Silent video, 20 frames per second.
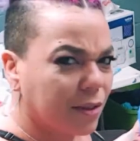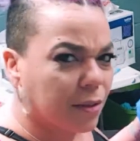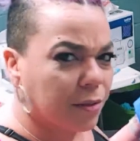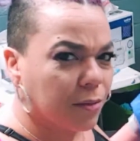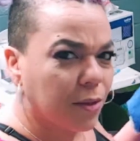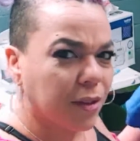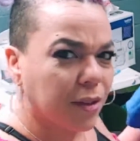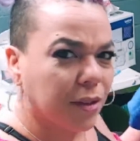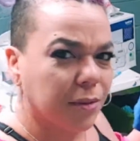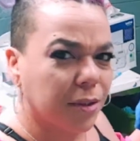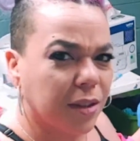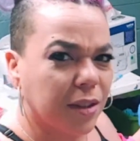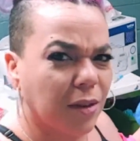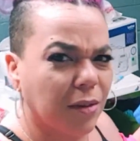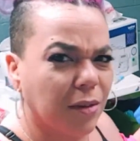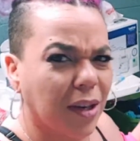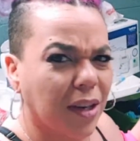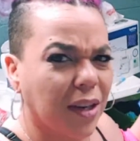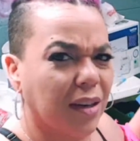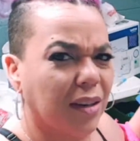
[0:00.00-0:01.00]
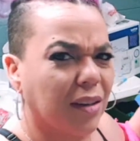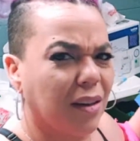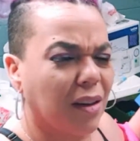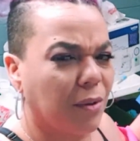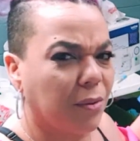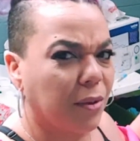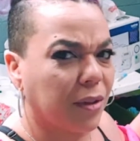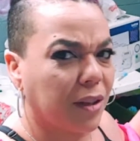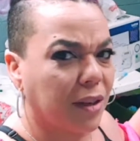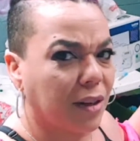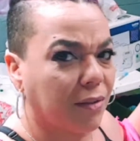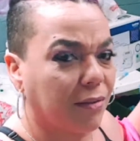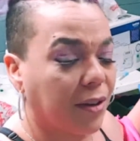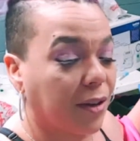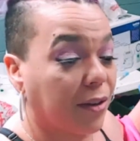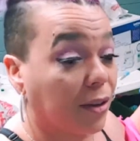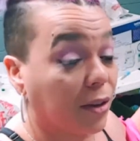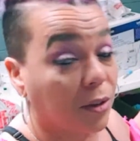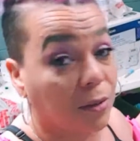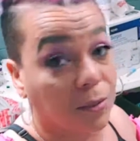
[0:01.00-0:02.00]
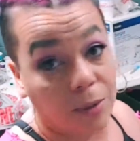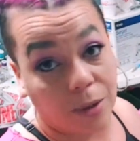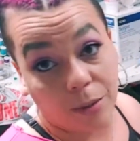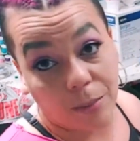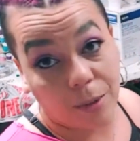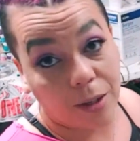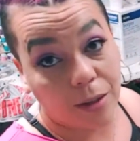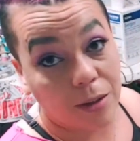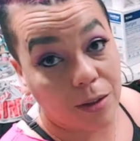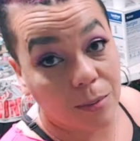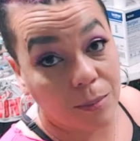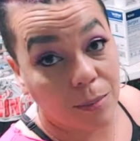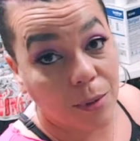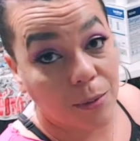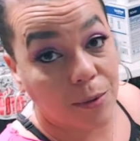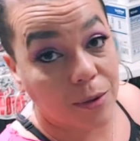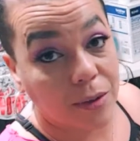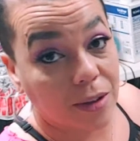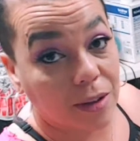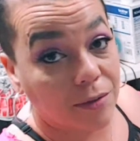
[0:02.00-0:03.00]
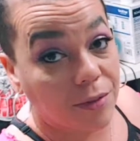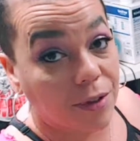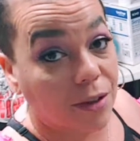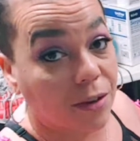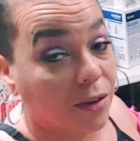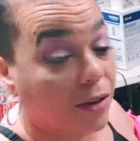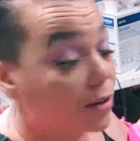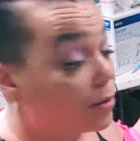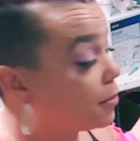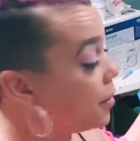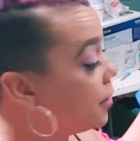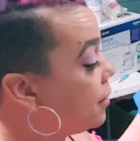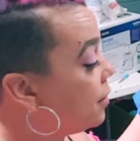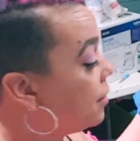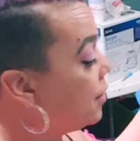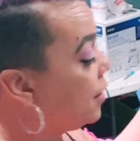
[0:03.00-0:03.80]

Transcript: one that was donated, not one that I found at Goodwill, but it could be one that I found at Goodwill.